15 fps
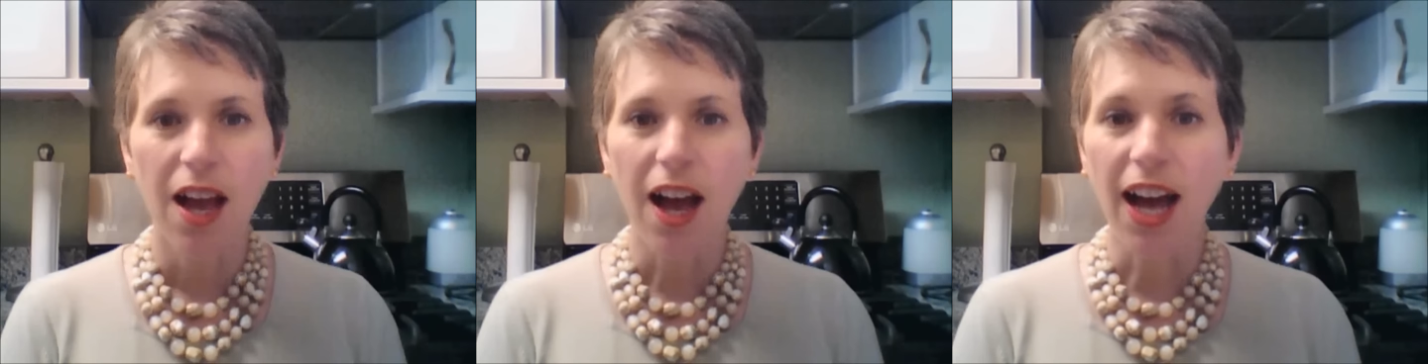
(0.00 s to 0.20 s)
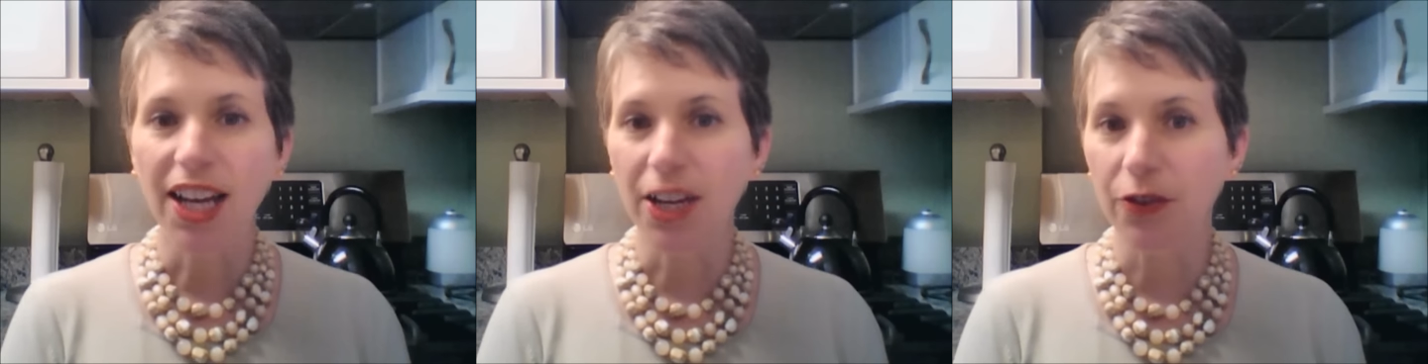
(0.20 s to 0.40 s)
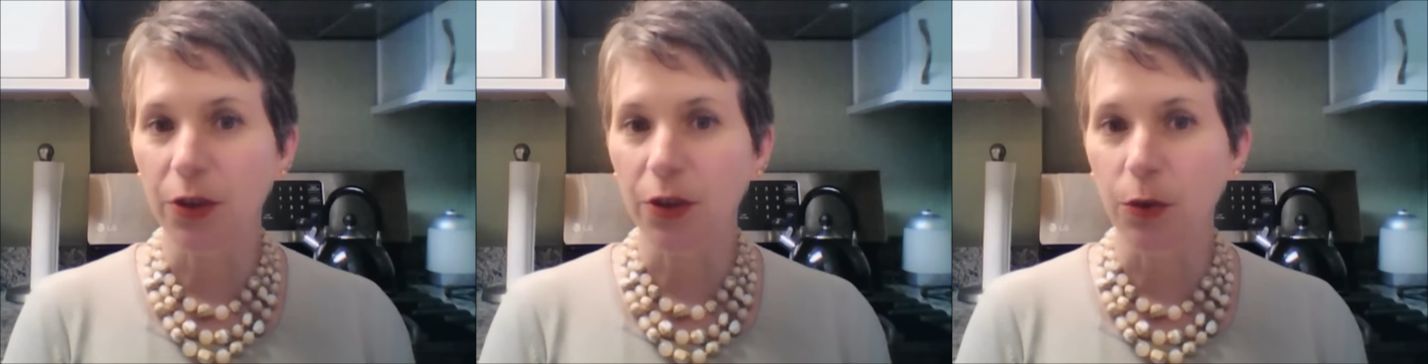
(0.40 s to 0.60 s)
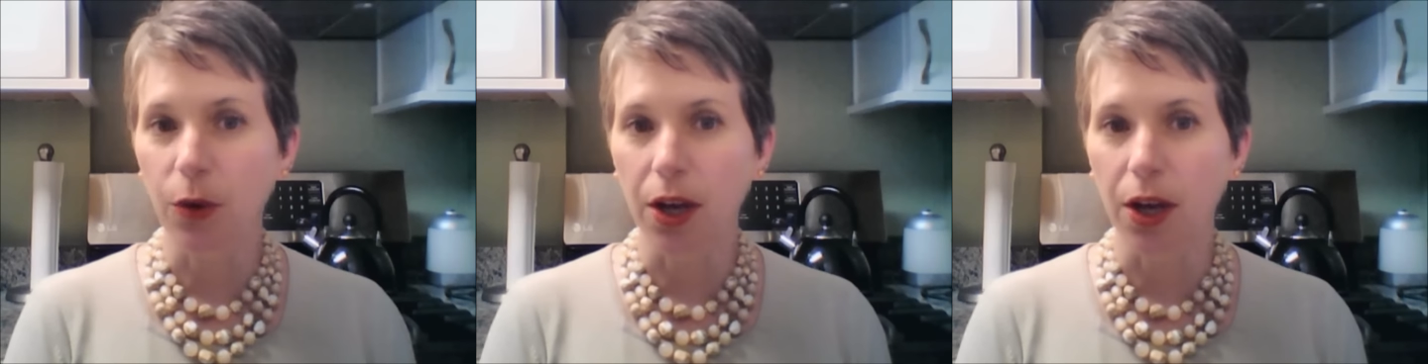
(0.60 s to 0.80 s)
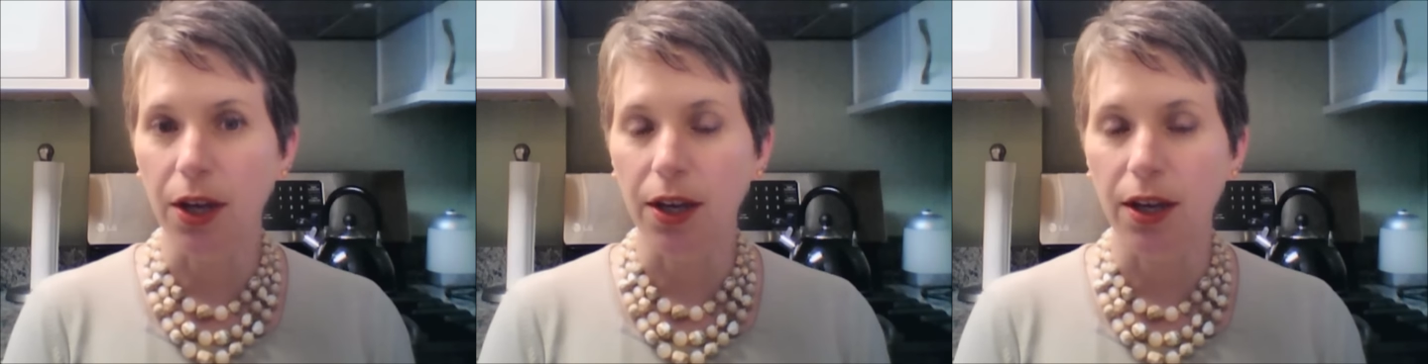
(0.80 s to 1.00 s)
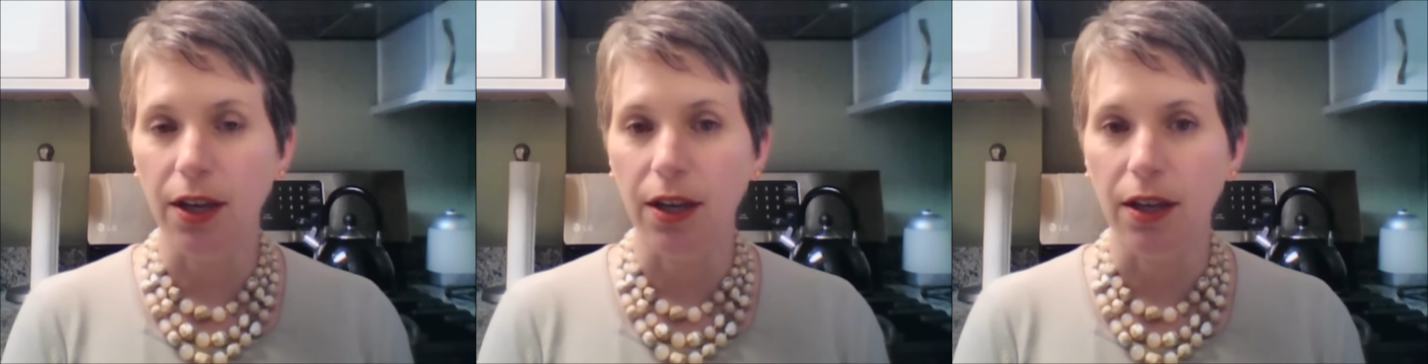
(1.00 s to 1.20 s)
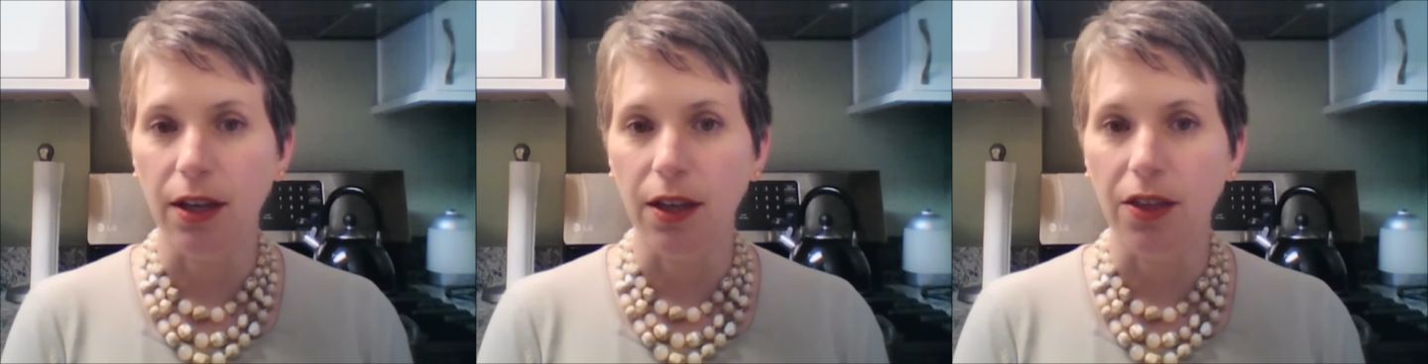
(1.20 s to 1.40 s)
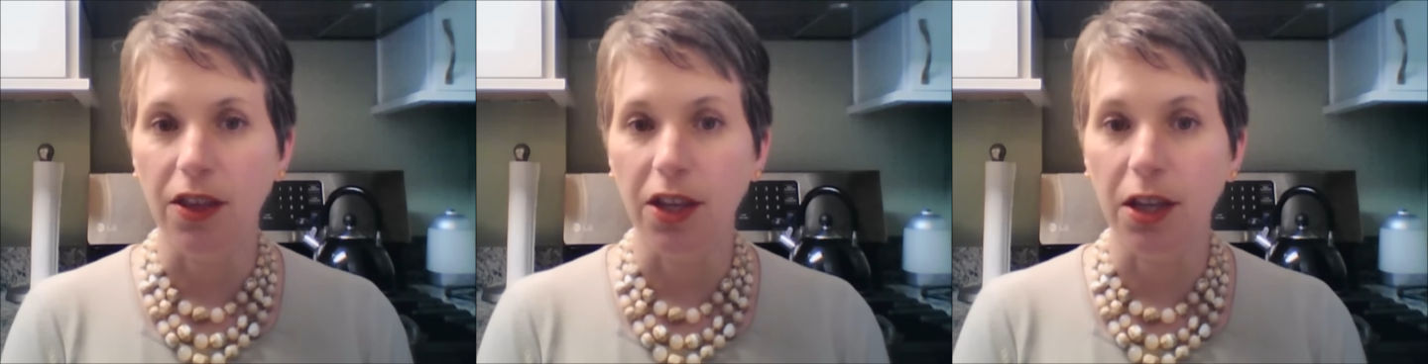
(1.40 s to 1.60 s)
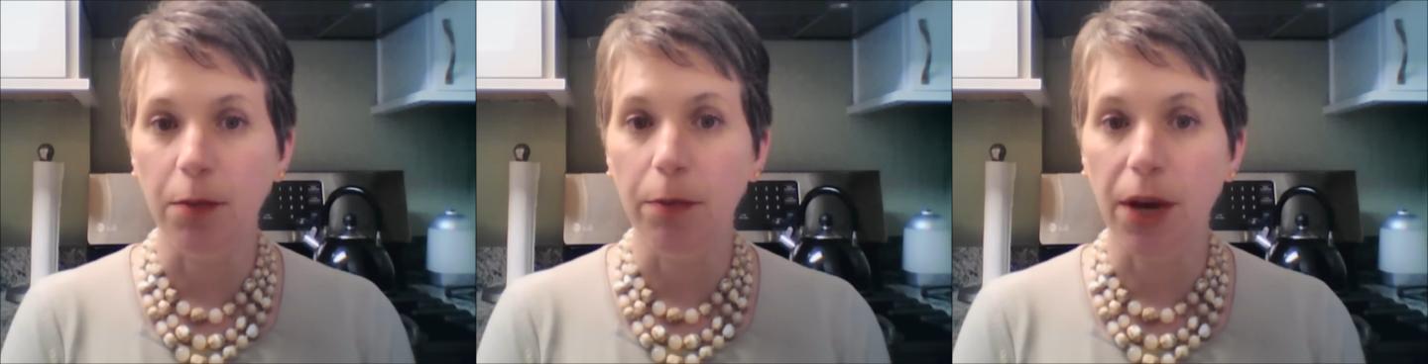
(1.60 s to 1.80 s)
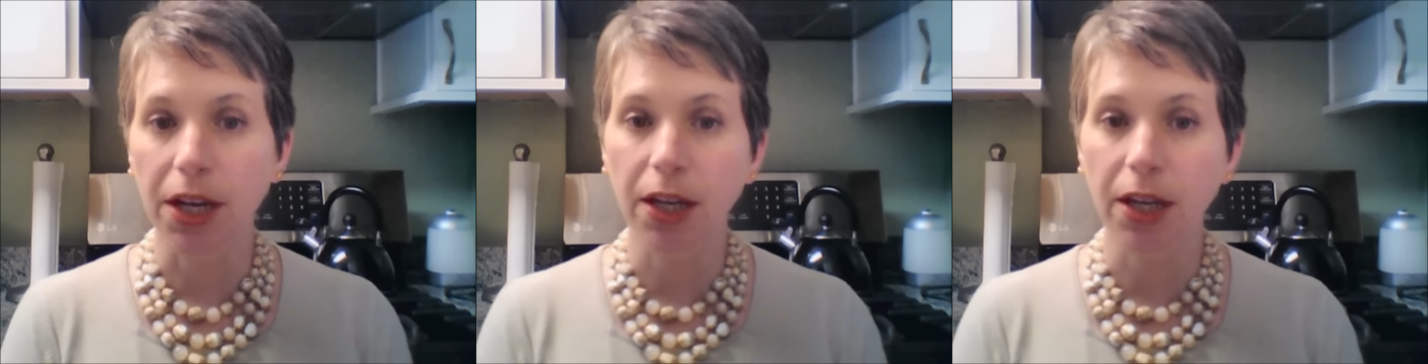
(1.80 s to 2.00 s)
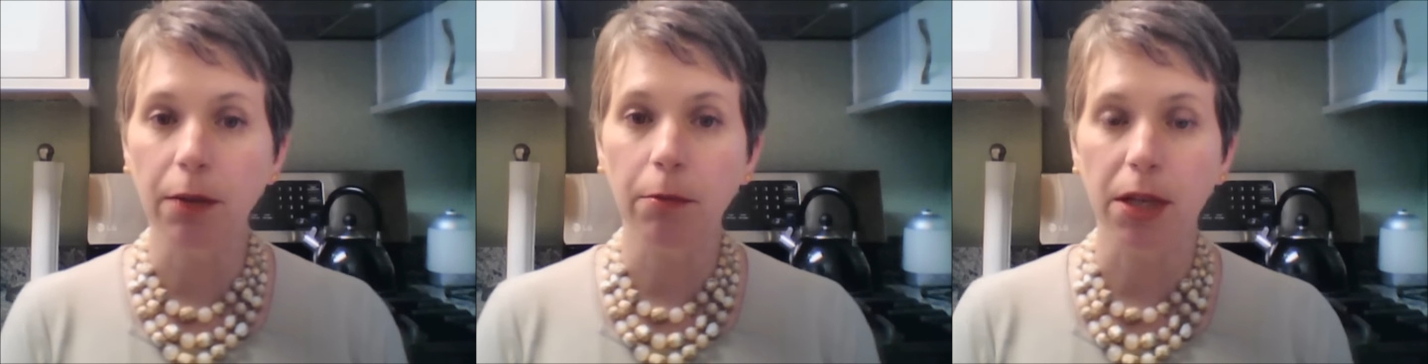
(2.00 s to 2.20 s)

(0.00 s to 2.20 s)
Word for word: Hi, everyone. The budding